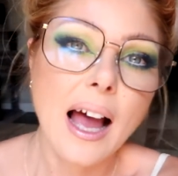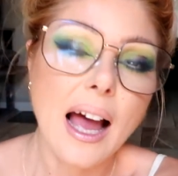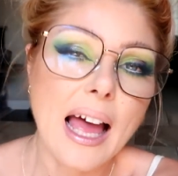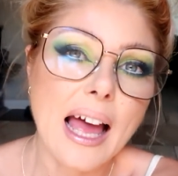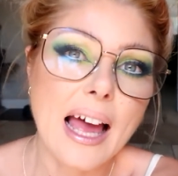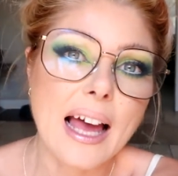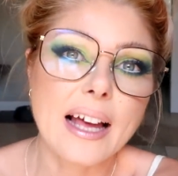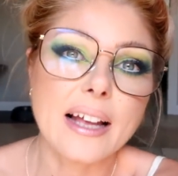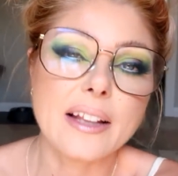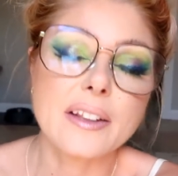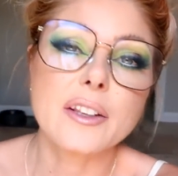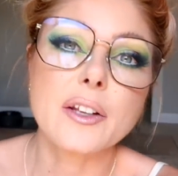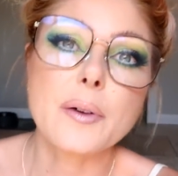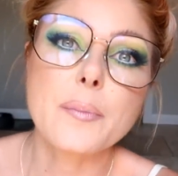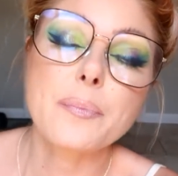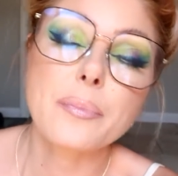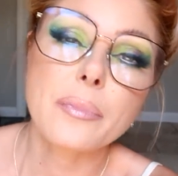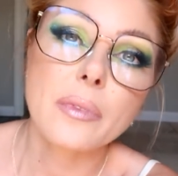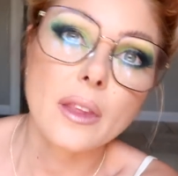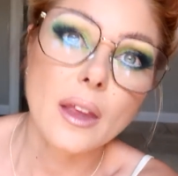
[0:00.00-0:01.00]
And
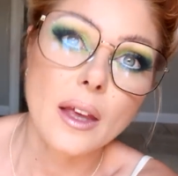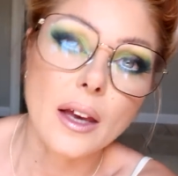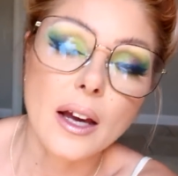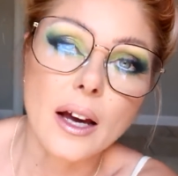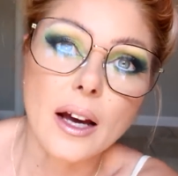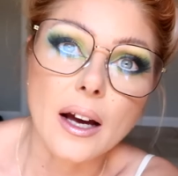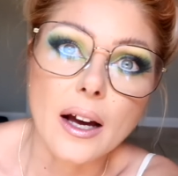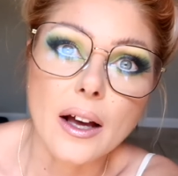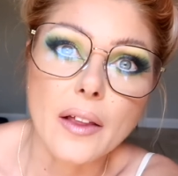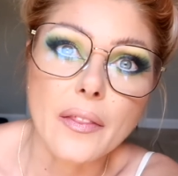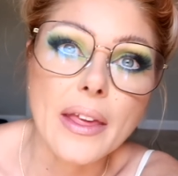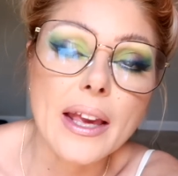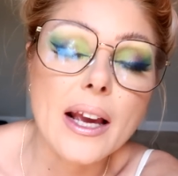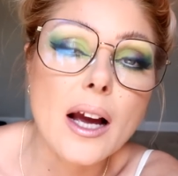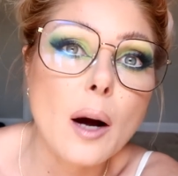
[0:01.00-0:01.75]
they